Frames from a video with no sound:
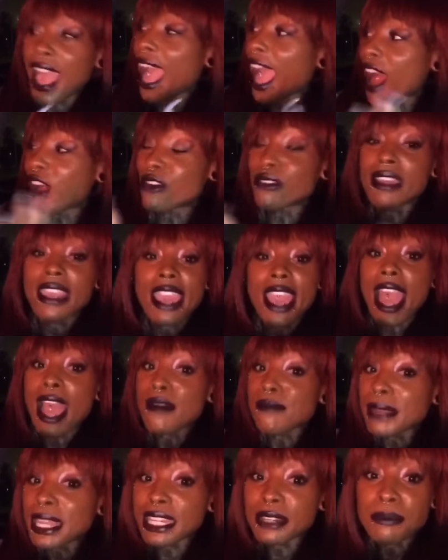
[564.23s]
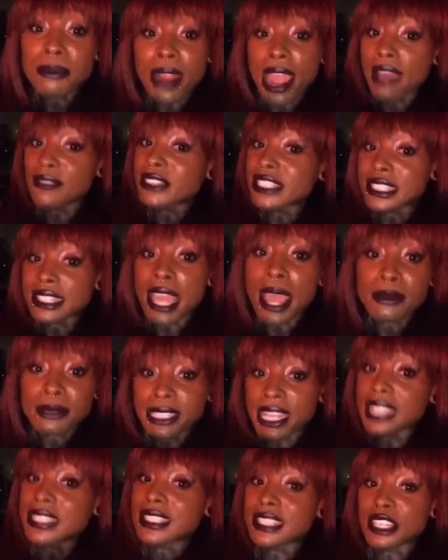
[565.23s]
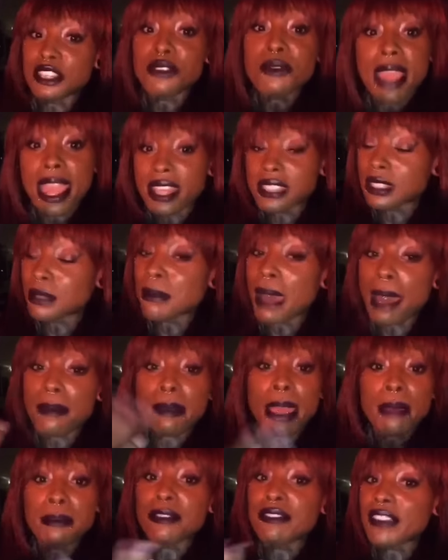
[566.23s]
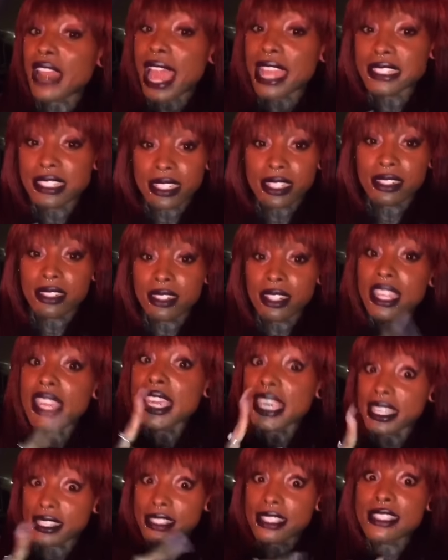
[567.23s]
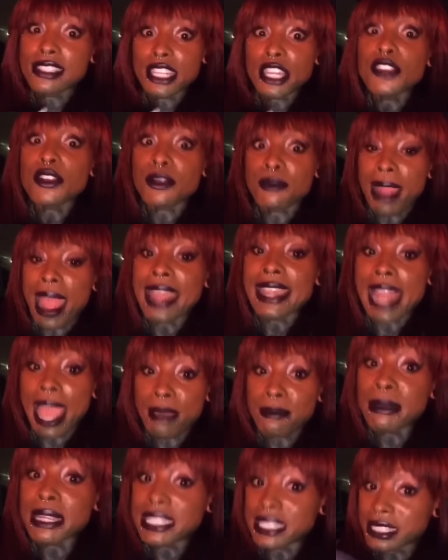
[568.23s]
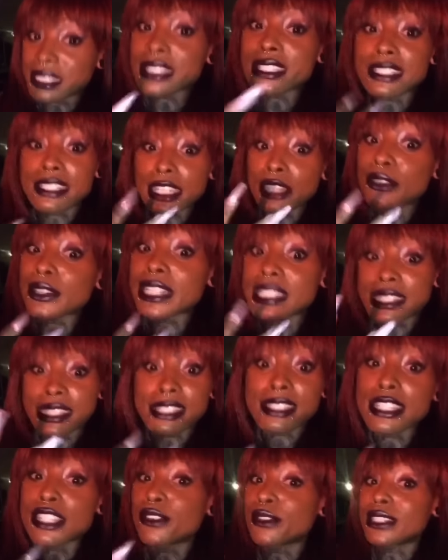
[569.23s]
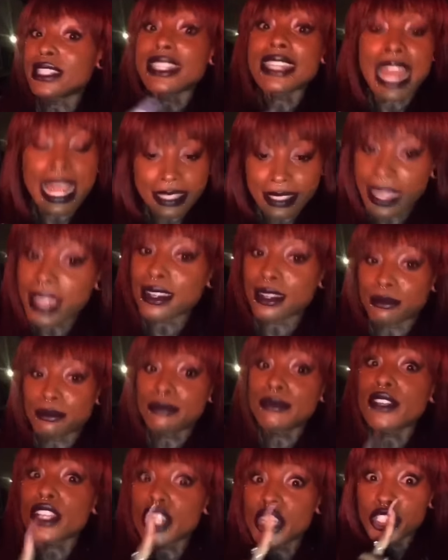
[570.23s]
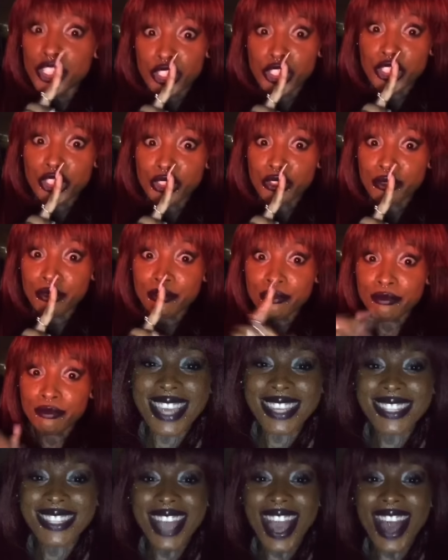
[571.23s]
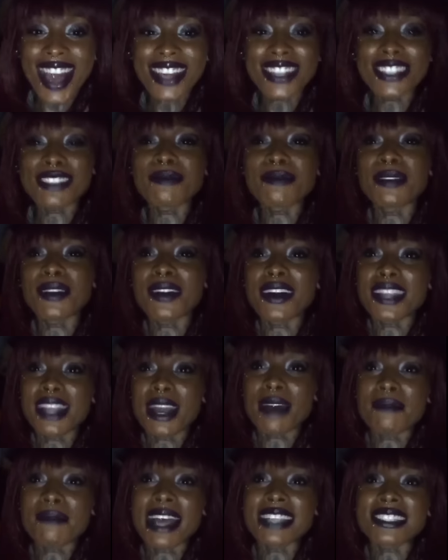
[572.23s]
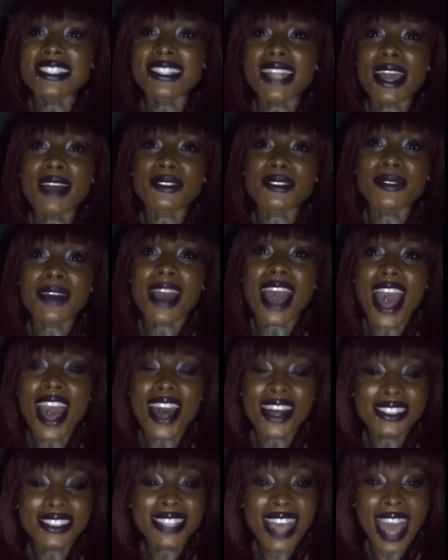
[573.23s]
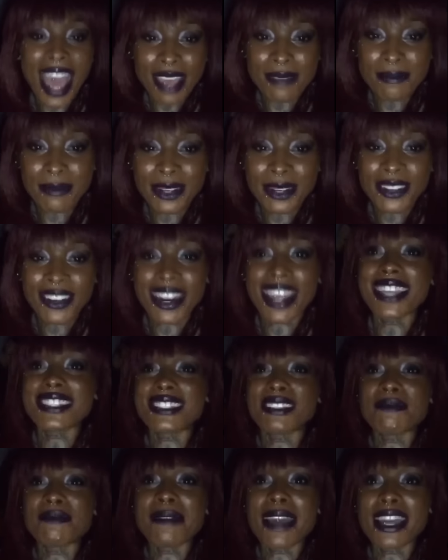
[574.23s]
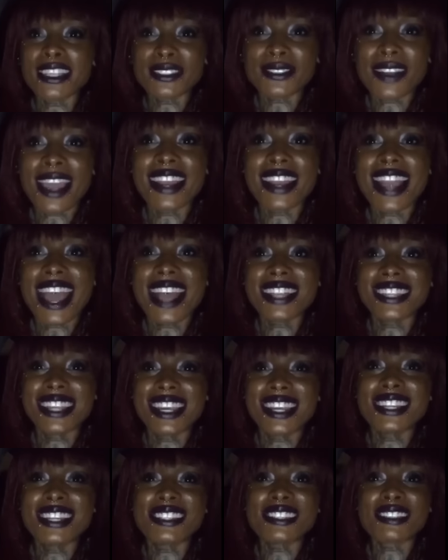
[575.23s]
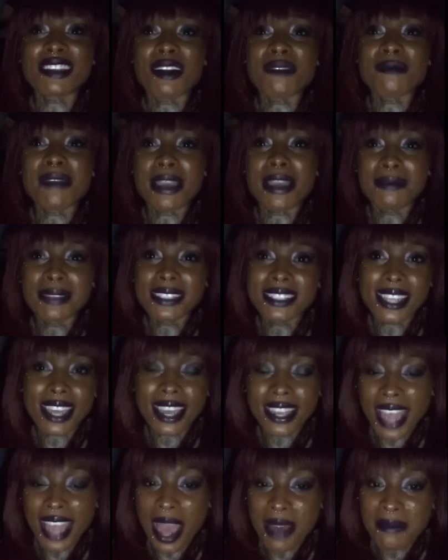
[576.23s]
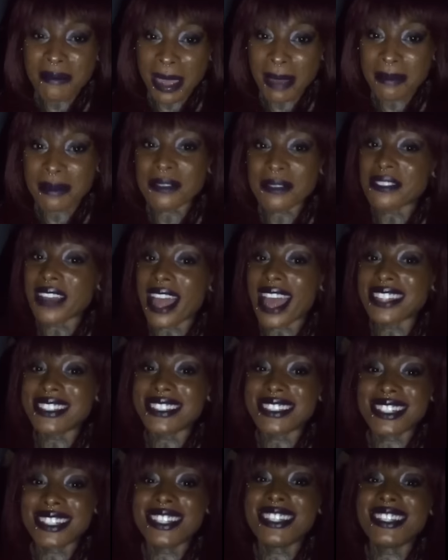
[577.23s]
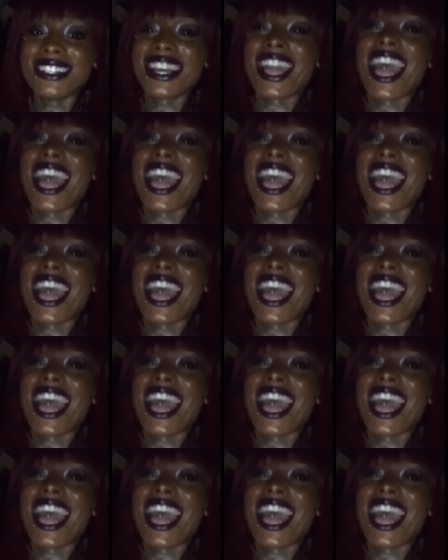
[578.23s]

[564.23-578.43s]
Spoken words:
I don't care how many private snaps they send you asking about baby fly gender. It's a secret right now, bitch. It's a secret till I tell them. Shh. Y'all is blowing up my snaps with all type of crazy mess right now, thinking it's gonna make me tell y'all baby fly gender.